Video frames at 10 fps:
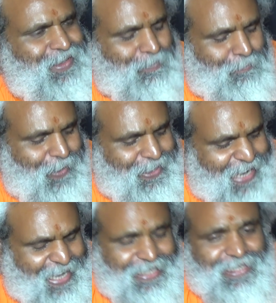
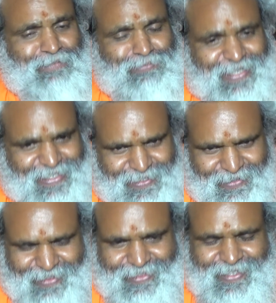Vairagyam is
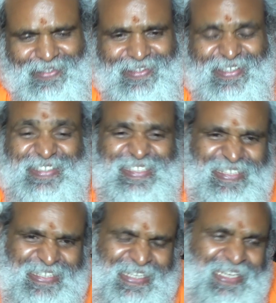nothing.
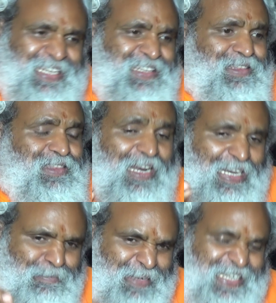Seeing the
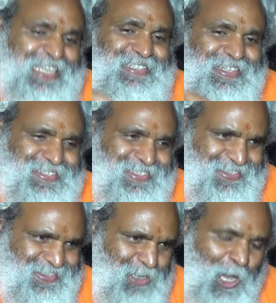
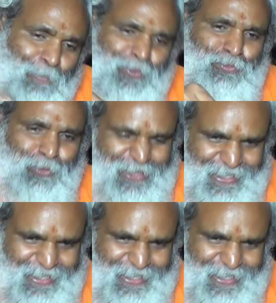limitations of Smriti